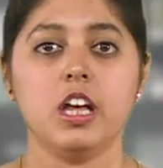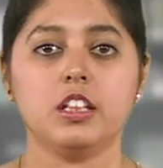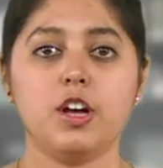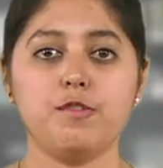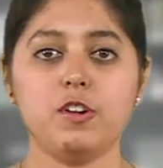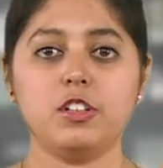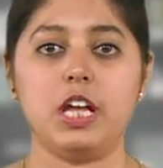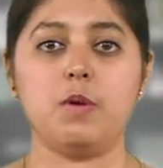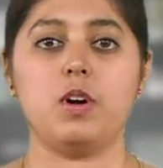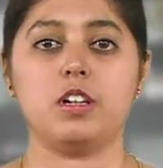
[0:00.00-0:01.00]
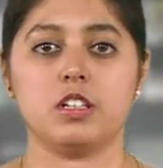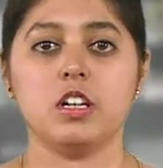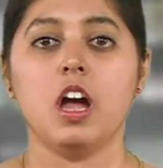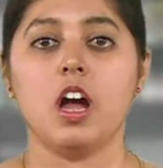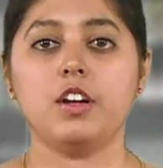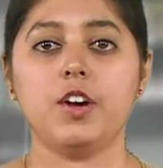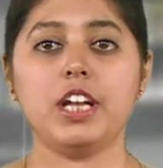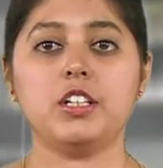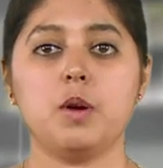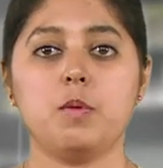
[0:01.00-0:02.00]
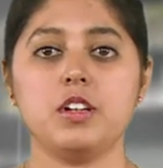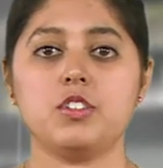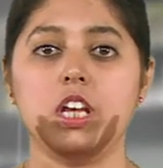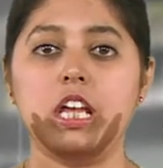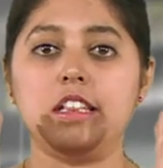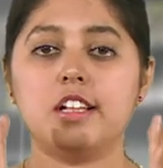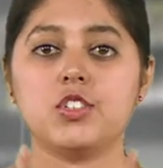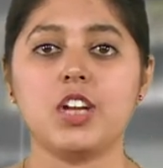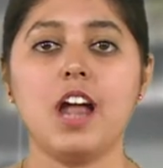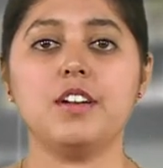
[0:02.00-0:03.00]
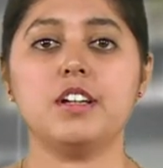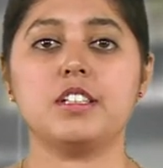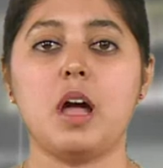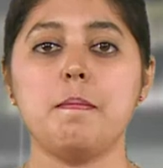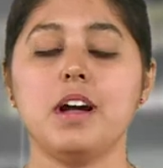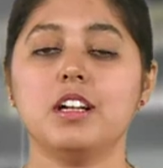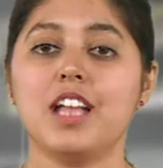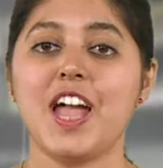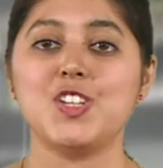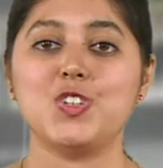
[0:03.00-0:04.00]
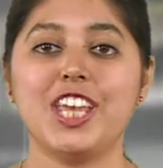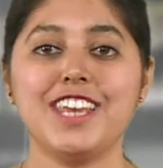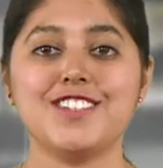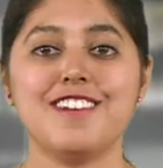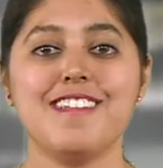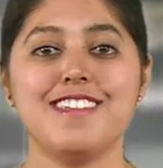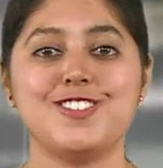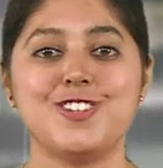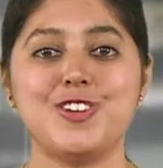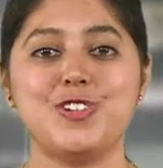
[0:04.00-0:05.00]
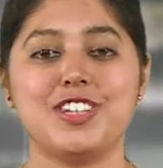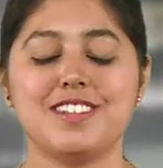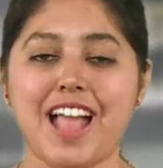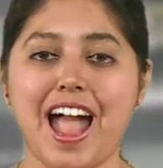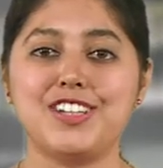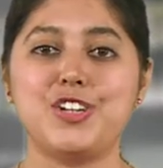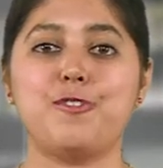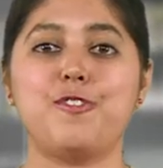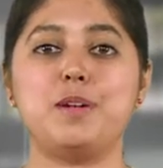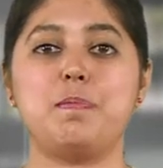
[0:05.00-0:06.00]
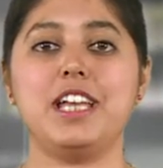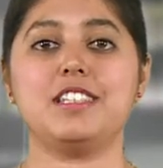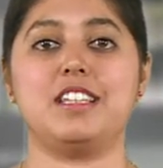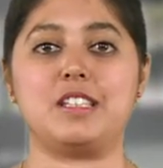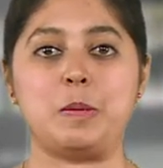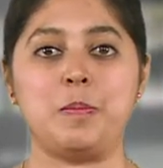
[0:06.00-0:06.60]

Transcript: Therefore, there was great diversity in the standards among the educational institutions at different places.